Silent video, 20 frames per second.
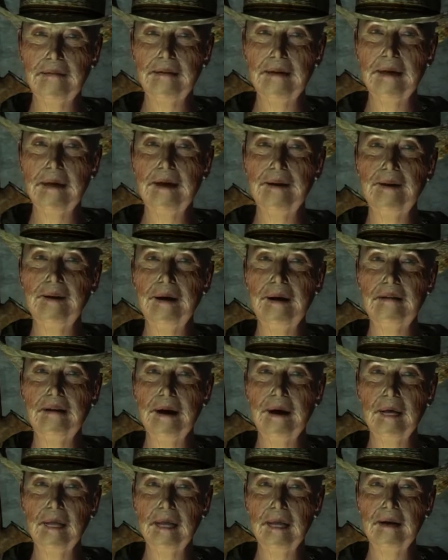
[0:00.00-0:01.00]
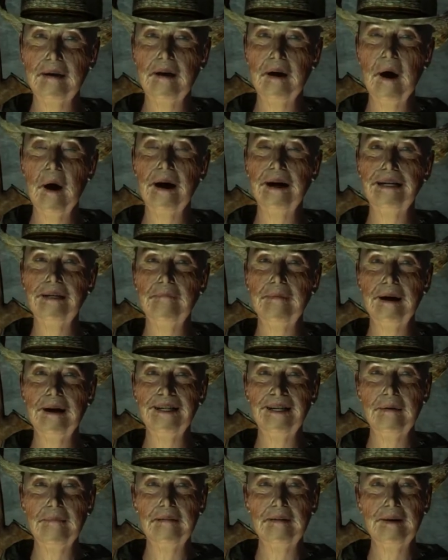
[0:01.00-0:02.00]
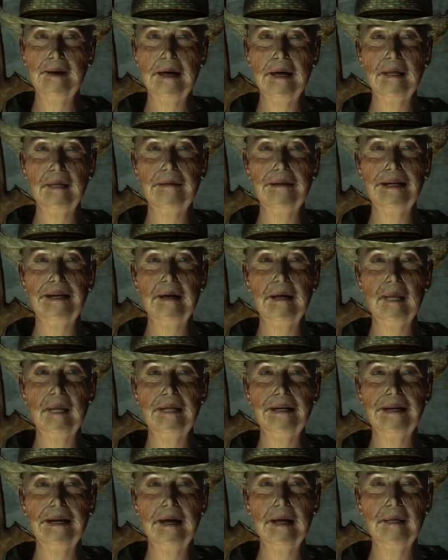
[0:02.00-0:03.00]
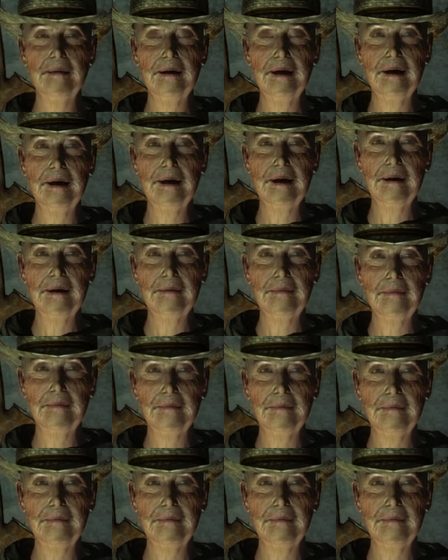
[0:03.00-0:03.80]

Figure I've done enough good to make up for any sins, anyhow.